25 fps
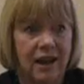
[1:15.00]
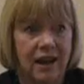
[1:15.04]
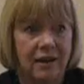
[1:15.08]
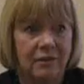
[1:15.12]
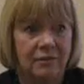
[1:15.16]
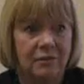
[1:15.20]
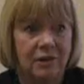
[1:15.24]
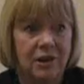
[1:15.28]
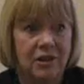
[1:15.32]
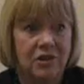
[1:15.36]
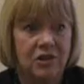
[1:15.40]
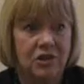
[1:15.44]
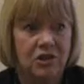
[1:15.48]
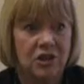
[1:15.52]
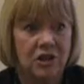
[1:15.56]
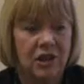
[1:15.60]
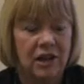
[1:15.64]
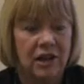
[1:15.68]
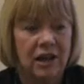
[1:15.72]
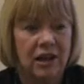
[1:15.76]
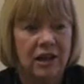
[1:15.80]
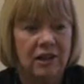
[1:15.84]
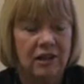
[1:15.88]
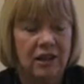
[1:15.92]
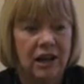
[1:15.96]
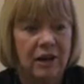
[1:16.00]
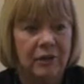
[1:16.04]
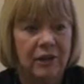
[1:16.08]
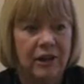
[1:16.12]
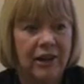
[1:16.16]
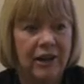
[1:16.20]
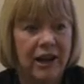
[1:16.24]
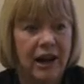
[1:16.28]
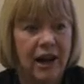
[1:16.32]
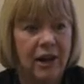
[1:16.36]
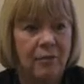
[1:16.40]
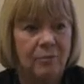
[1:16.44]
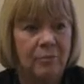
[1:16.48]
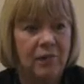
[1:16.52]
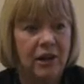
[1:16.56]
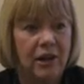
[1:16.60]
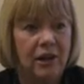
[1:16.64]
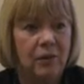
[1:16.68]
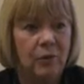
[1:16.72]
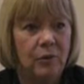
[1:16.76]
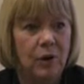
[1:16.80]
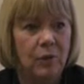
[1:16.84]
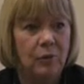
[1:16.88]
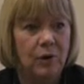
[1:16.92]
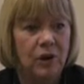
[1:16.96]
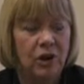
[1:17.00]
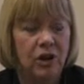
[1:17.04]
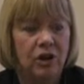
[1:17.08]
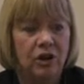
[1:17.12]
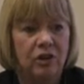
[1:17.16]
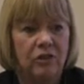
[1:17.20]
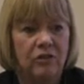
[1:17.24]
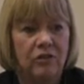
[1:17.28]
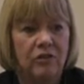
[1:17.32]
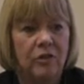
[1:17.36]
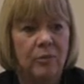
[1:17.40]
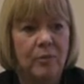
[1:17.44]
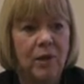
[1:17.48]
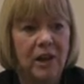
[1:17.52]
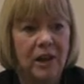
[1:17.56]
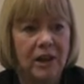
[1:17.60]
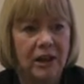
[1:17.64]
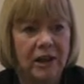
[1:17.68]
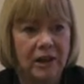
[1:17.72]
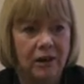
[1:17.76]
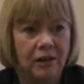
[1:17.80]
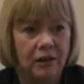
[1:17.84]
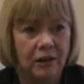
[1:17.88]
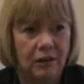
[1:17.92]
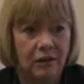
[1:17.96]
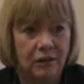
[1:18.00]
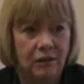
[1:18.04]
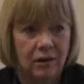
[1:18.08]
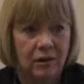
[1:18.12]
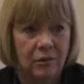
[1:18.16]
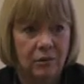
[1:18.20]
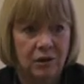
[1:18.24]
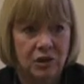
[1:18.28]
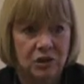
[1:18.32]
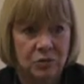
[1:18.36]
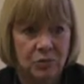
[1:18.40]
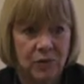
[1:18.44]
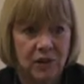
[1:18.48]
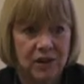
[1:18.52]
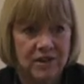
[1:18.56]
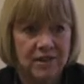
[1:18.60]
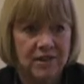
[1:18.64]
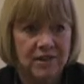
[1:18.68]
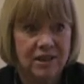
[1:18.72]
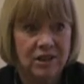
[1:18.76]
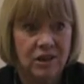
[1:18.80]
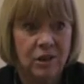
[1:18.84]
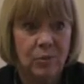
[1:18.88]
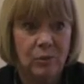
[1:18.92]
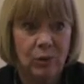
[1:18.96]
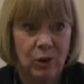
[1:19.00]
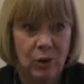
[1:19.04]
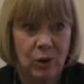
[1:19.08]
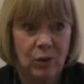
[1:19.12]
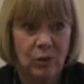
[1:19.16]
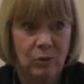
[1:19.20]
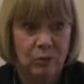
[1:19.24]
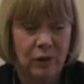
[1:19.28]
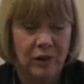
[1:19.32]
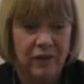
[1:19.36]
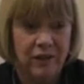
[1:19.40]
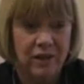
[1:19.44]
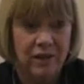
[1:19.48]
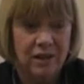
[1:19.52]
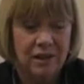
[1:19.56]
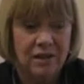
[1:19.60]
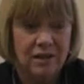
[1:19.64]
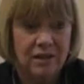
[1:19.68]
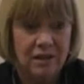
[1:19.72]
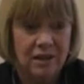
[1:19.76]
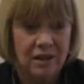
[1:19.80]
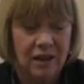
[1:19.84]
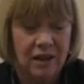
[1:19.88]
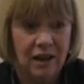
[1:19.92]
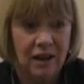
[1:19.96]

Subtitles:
language. Now, it can be what we call familial, which means that you're born with it.